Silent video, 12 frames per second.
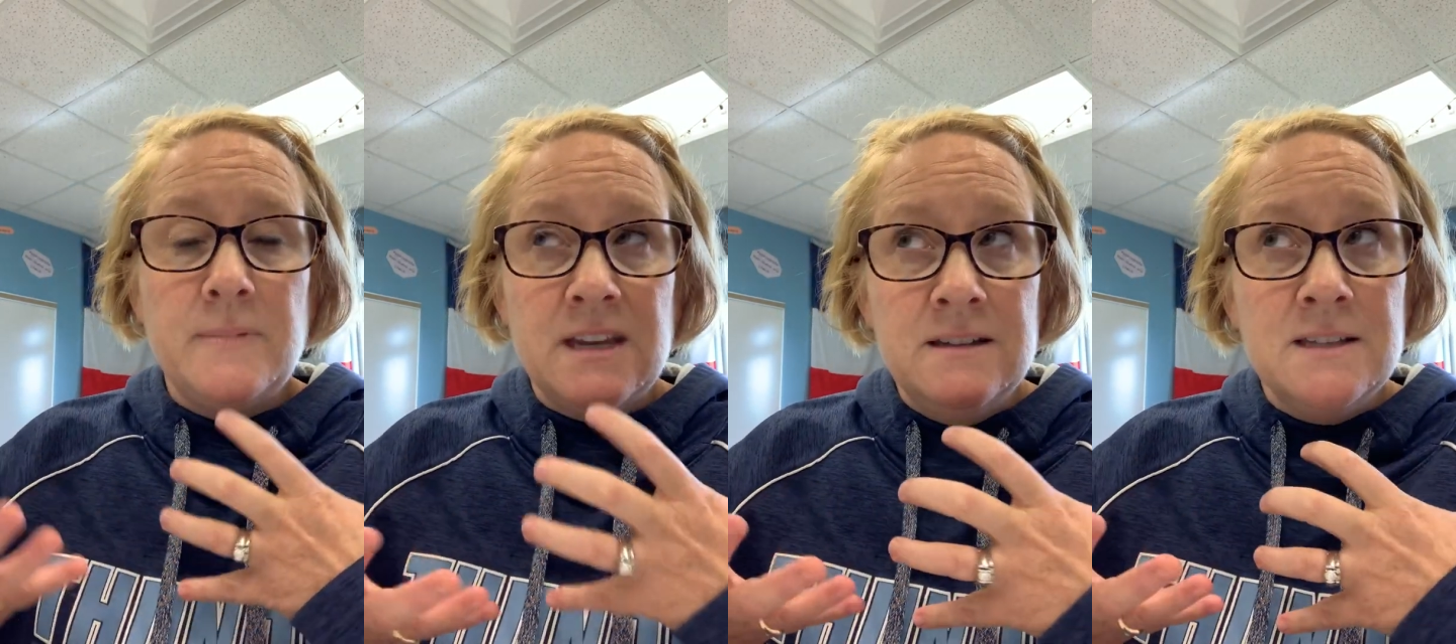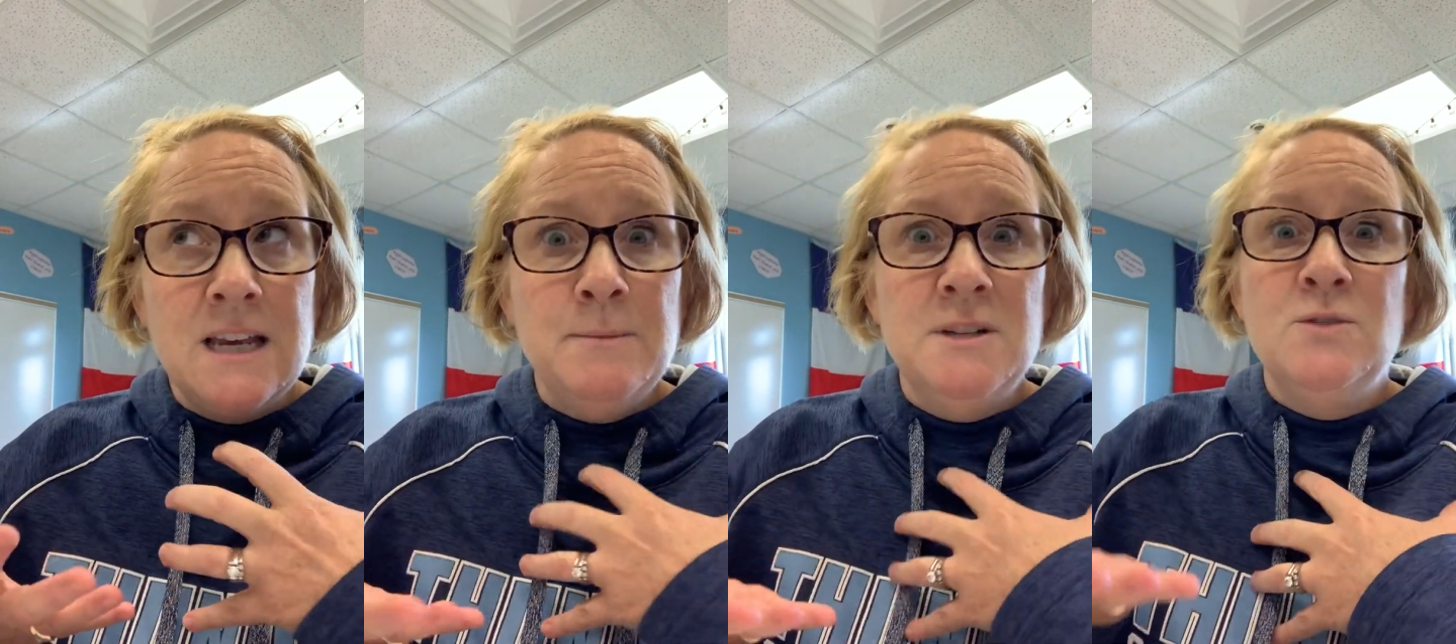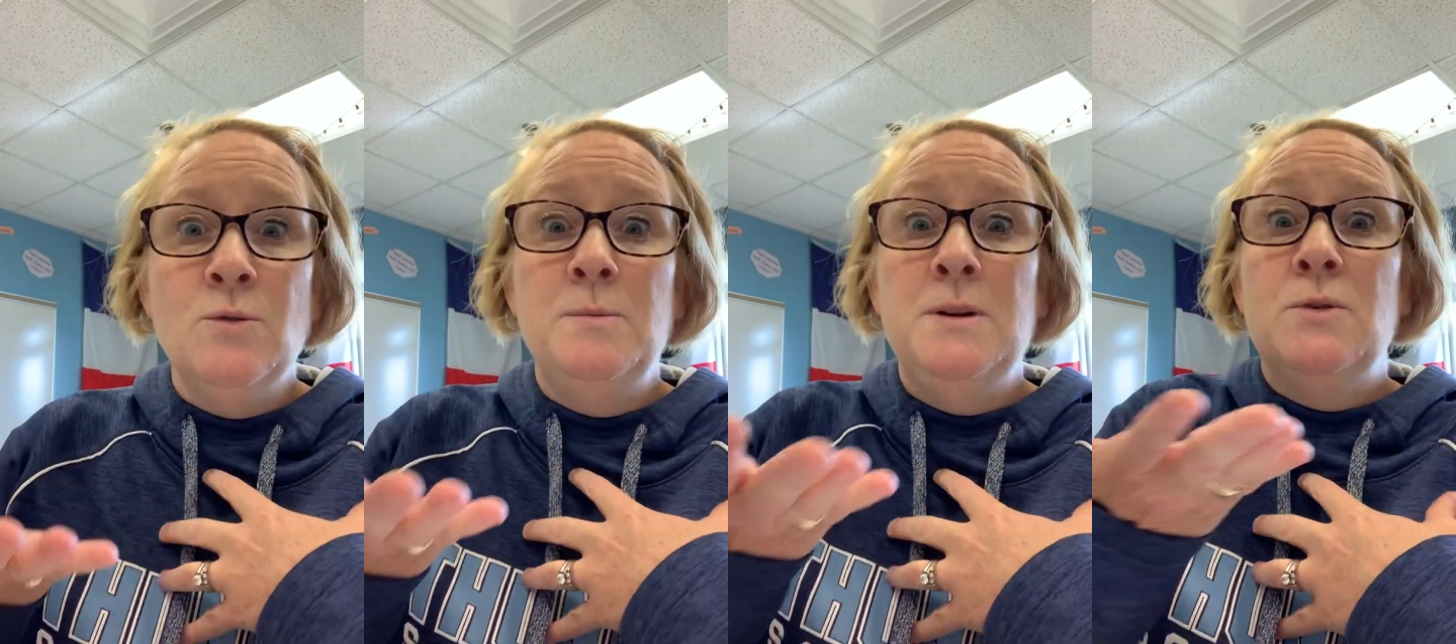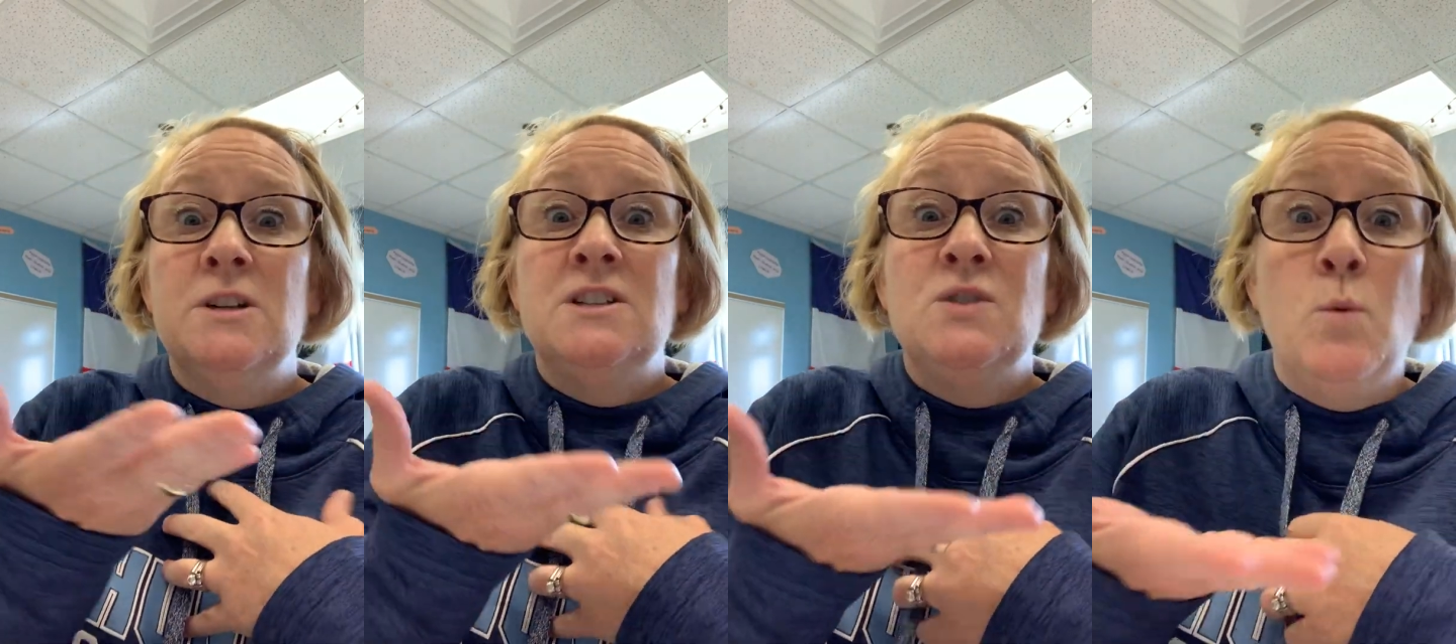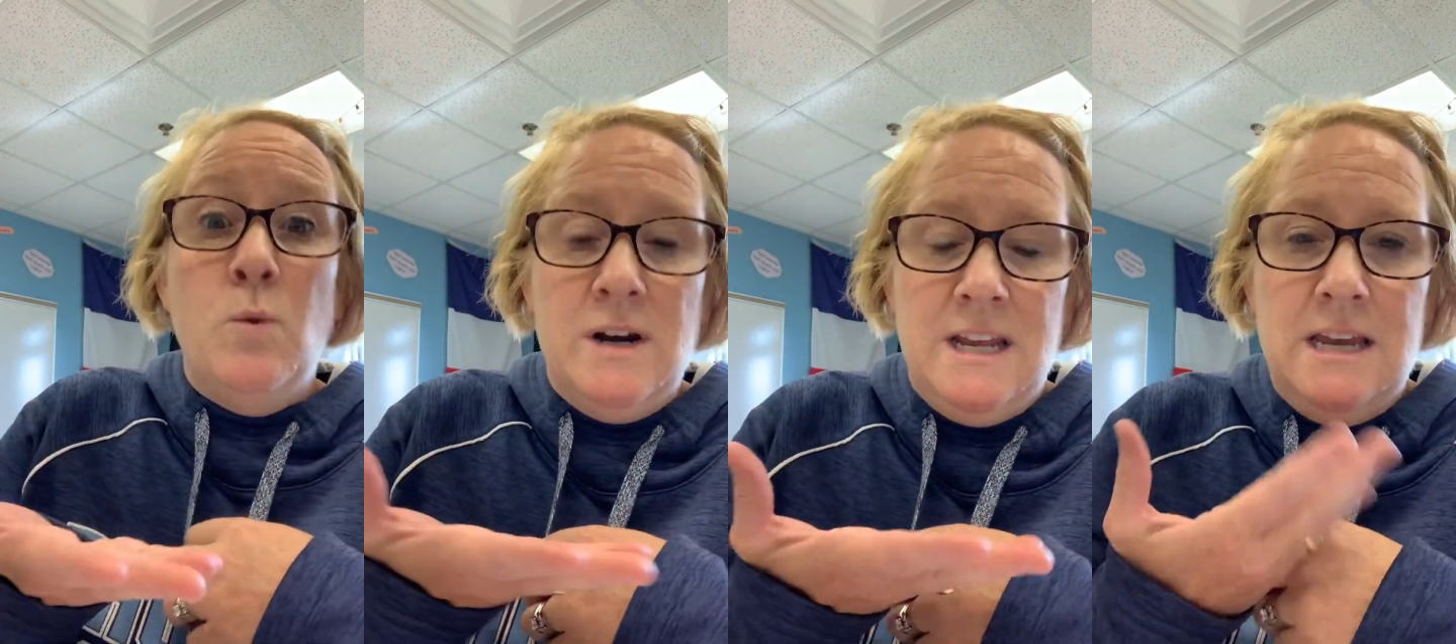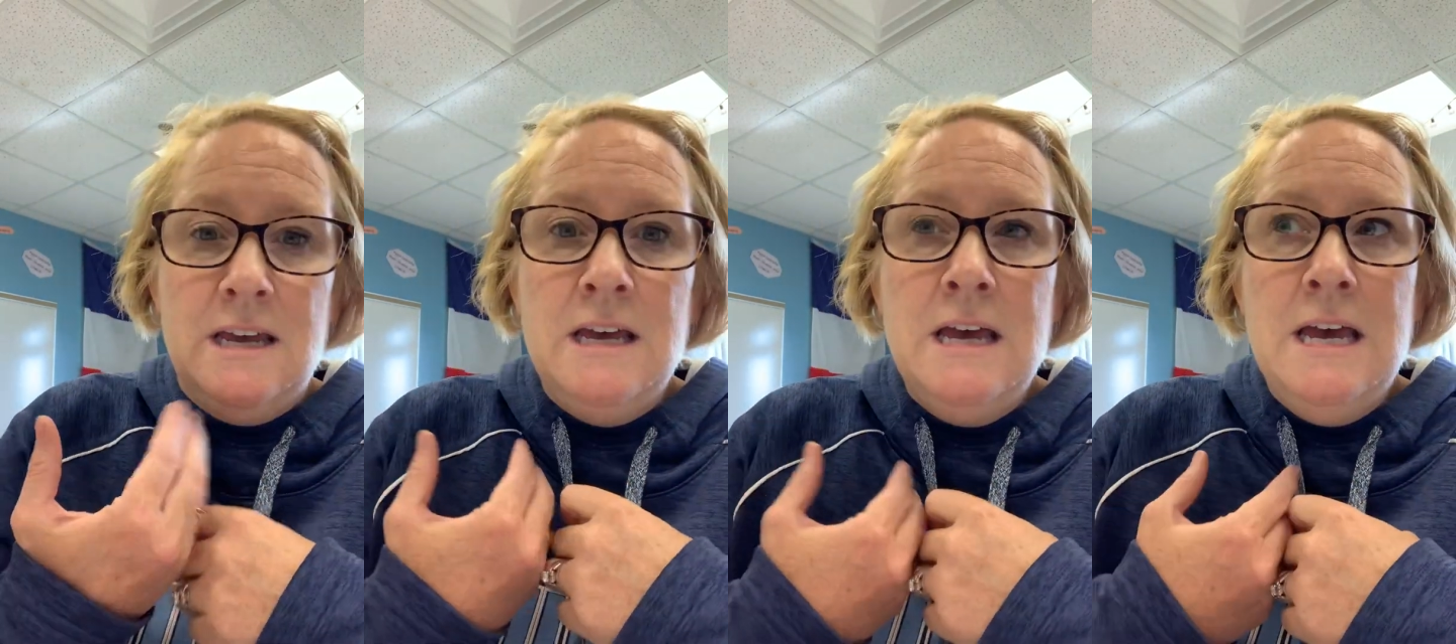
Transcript: assignments will be worth 20.